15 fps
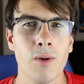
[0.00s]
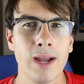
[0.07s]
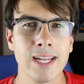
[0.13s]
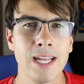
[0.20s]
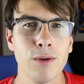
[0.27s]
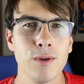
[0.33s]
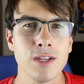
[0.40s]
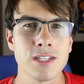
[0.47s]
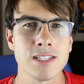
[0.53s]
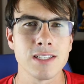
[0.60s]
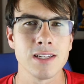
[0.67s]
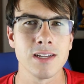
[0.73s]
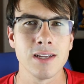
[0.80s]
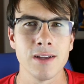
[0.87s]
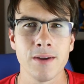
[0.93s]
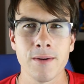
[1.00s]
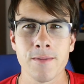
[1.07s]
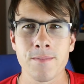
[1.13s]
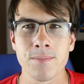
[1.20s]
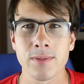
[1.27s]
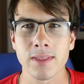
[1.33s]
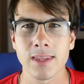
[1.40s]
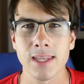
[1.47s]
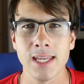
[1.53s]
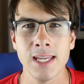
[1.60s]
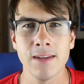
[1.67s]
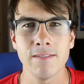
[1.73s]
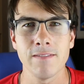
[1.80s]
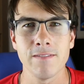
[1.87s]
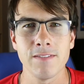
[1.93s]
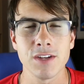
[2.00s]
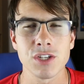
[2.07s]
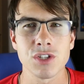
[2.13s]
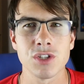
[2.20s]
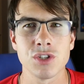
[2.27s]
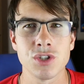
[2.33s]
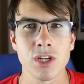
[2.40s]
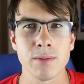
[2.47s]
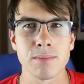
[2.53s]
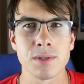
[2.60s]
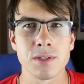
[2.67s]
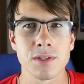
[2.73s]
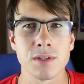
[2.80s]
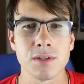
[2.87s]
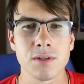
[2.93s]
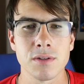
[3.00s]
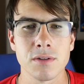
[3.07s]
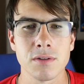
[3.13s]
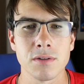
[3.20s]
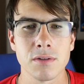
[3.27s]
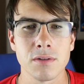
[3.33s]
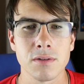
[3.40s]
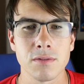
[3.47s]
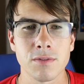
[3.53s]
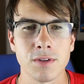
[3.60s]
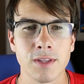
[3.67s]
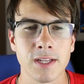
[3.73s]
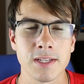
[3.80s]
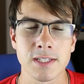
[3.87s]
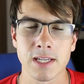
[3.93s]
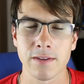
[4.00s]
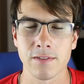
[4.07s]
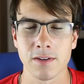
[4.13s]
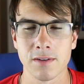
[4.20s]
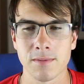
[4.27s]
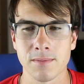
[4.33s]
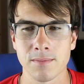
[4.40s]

Why can't we just eat fish and chips for Thanksgiving?